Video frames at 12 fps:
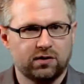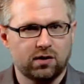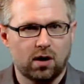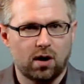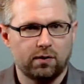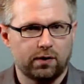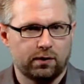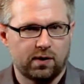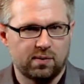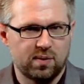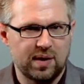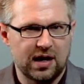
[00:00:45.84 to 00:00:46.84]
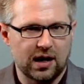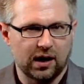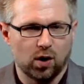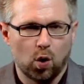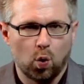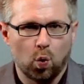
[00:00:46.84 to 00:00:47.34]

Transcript: Let's start off from the beginning.